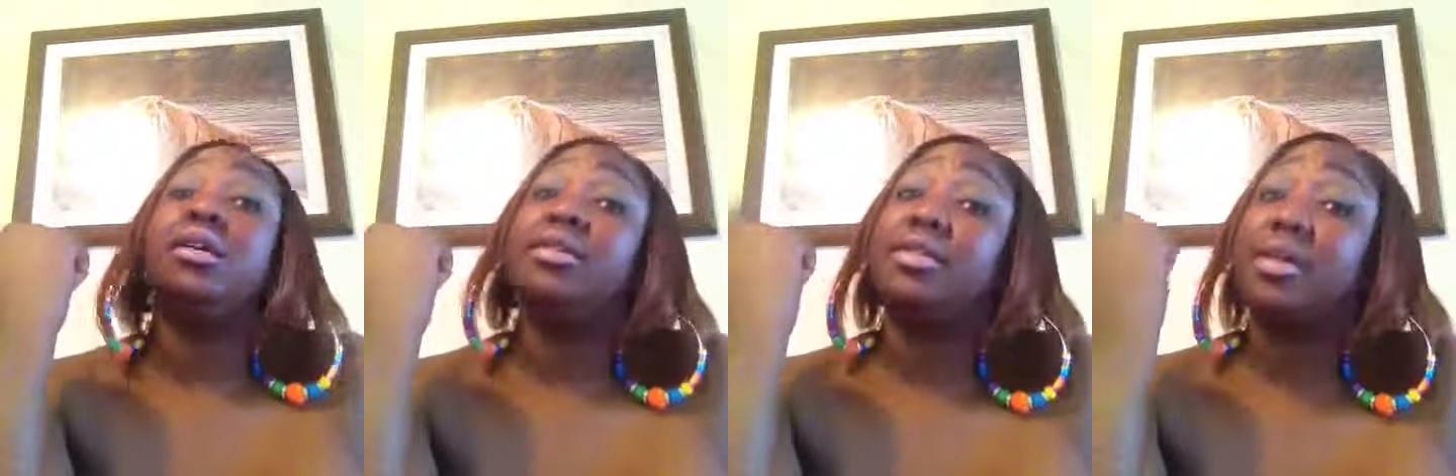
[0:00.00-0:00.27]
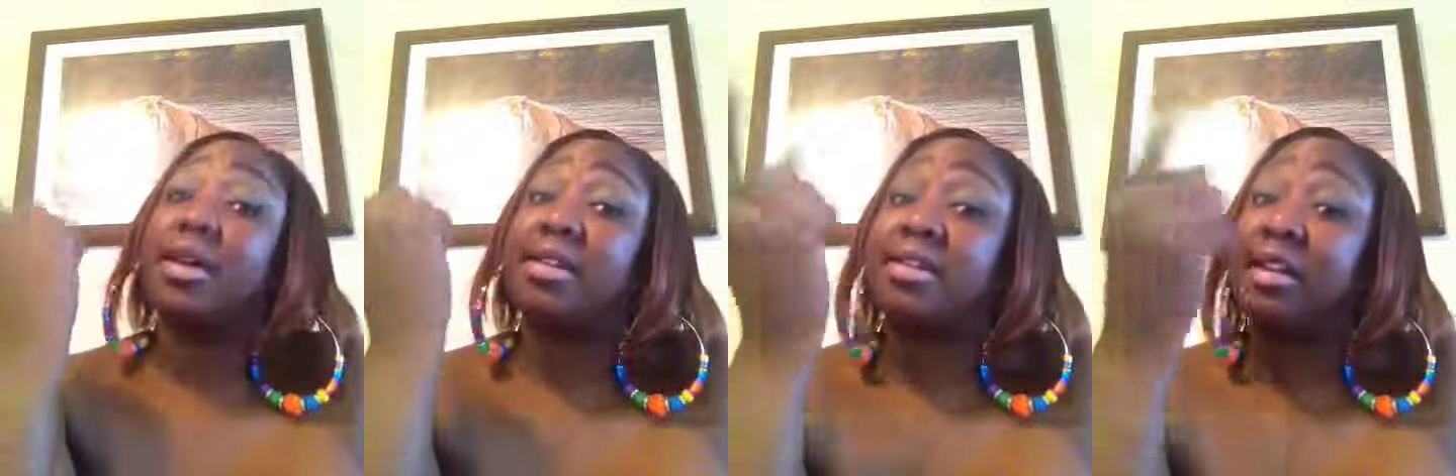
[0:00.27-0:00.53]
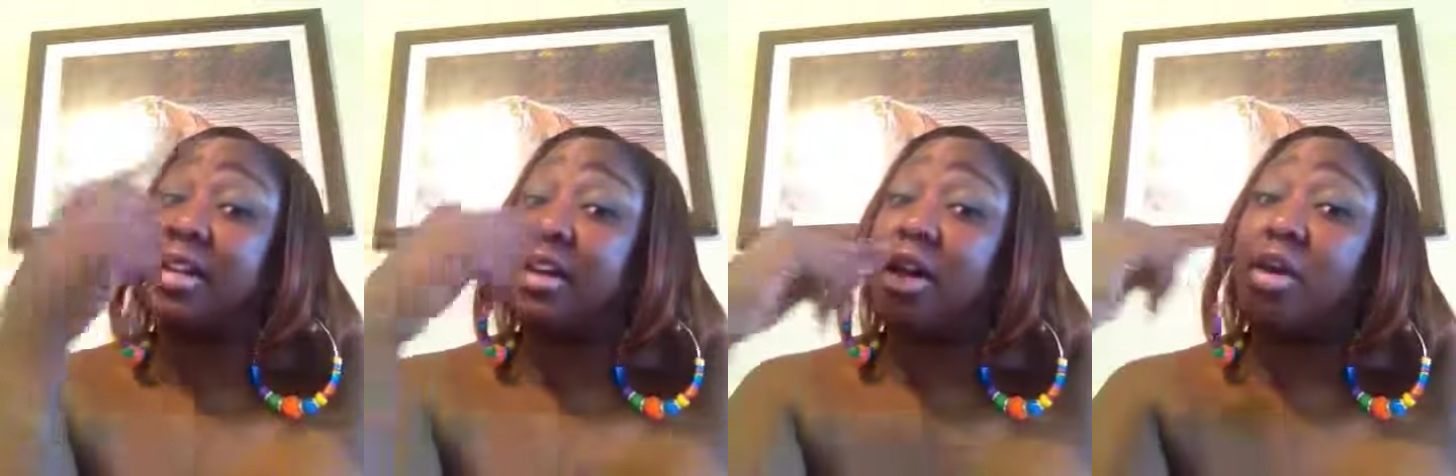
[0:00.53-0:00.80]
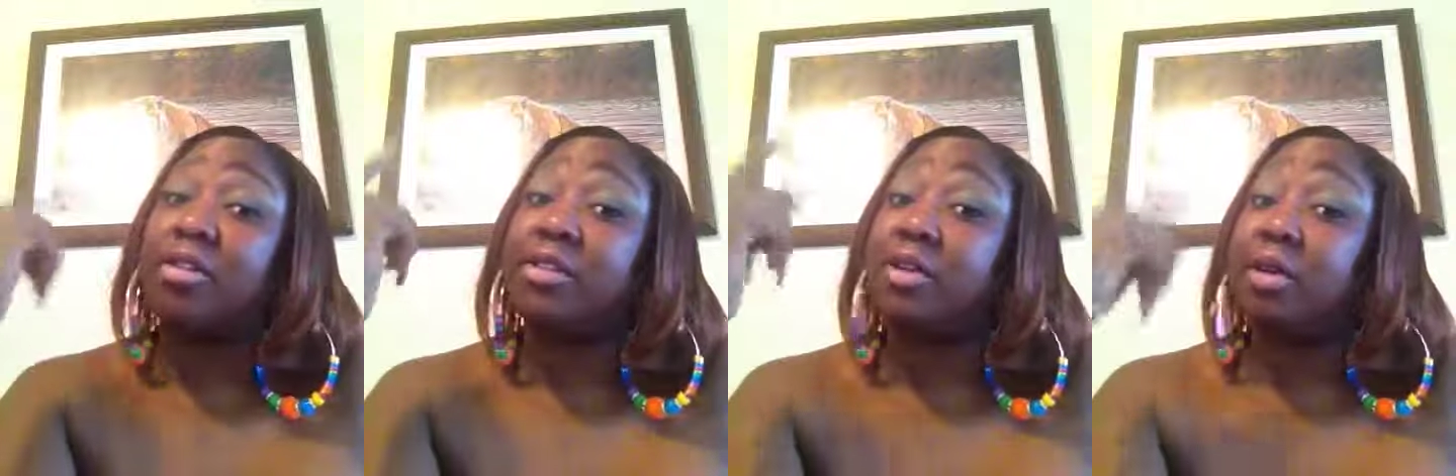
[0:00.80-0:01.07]
So I studied
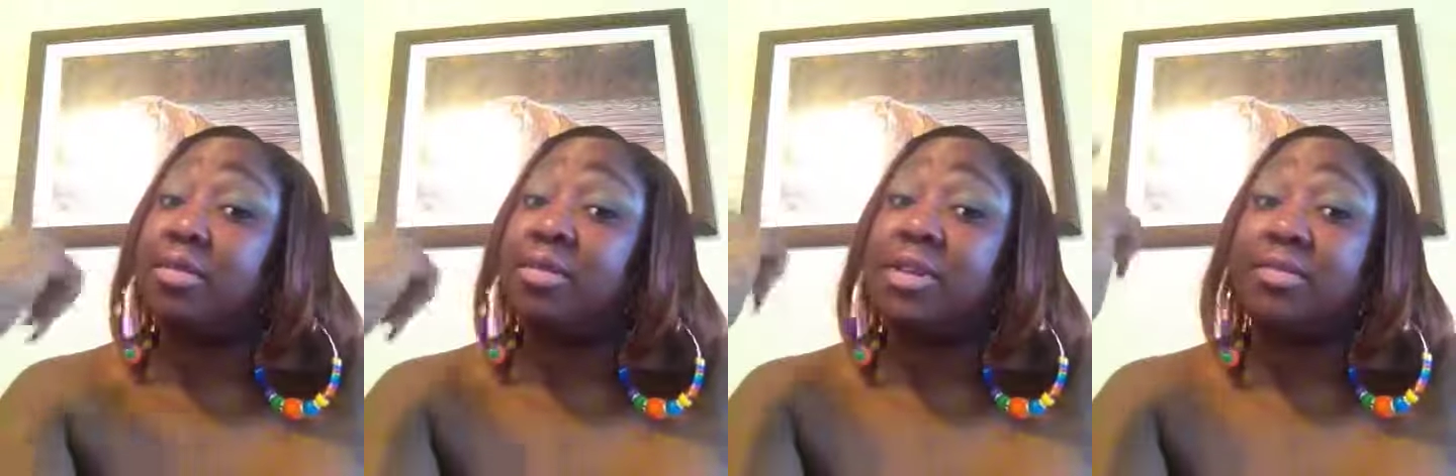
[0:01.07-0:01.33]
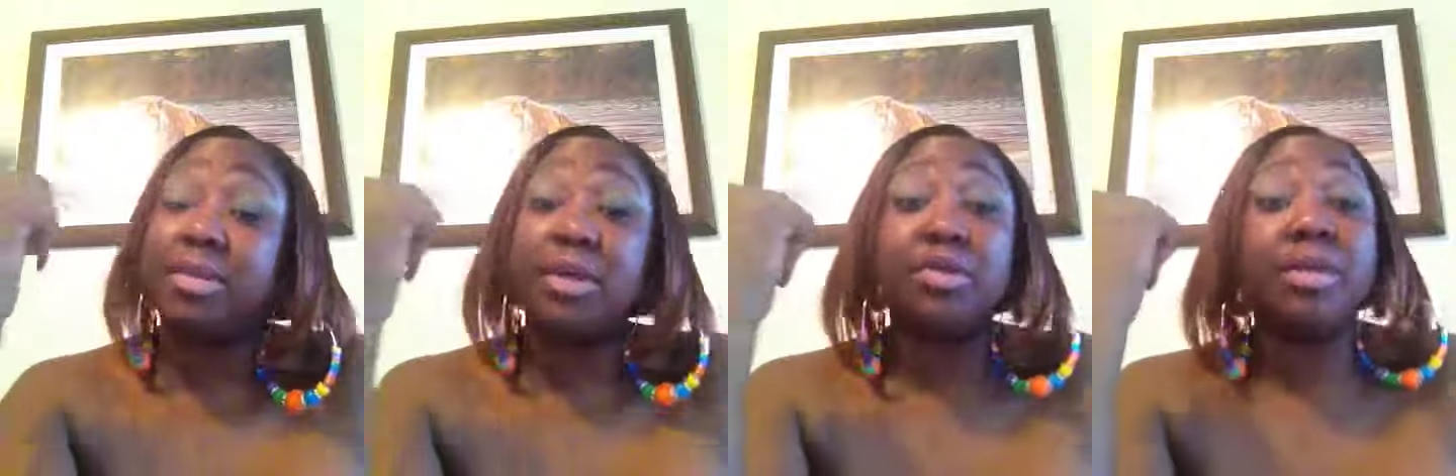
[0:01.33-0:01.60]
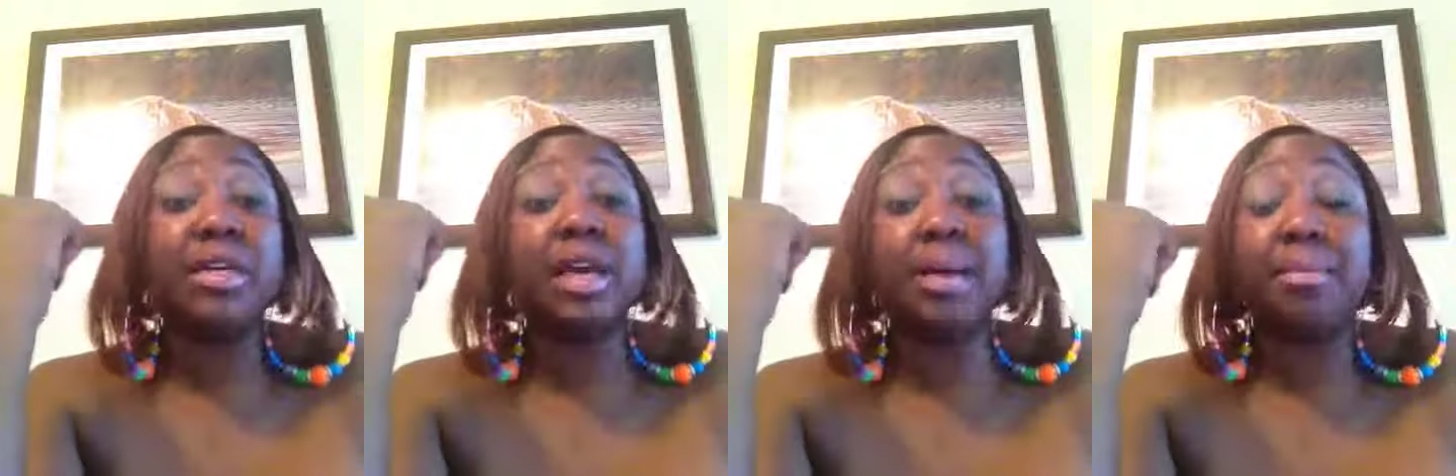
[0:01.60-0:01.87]
all scopes of beauty.